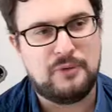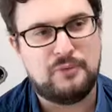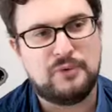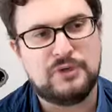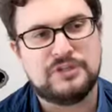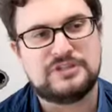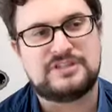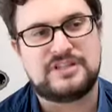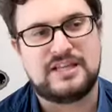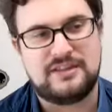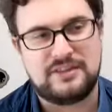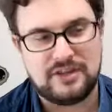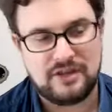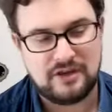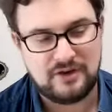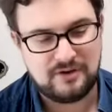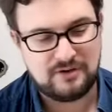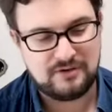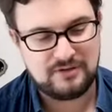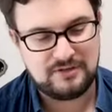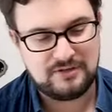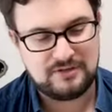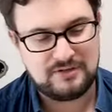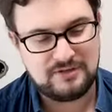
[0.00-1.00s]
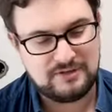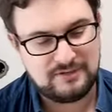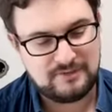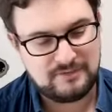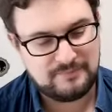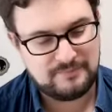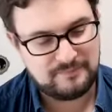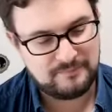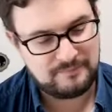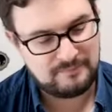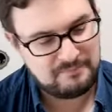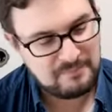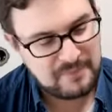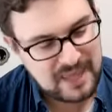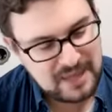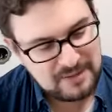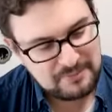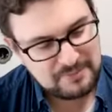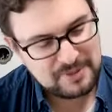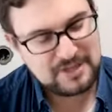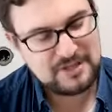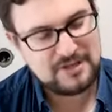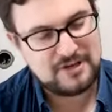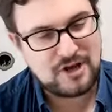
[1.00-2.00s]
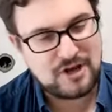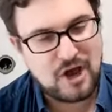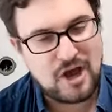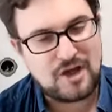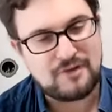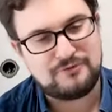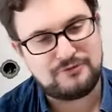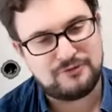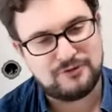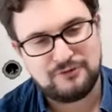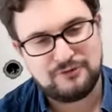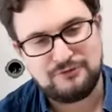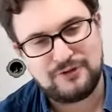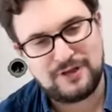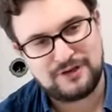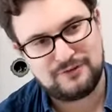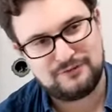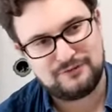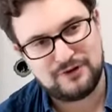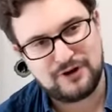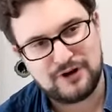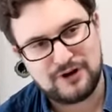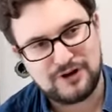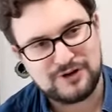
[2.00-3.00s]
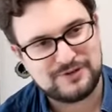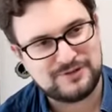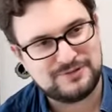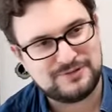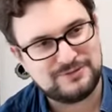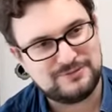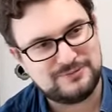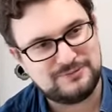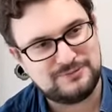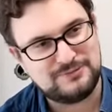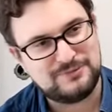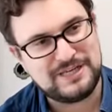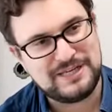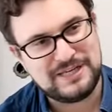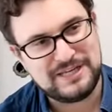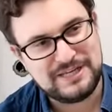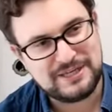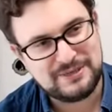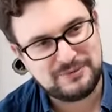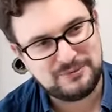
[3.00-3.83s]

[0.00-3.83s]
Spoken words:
say though, maybe not for the faint of heart. We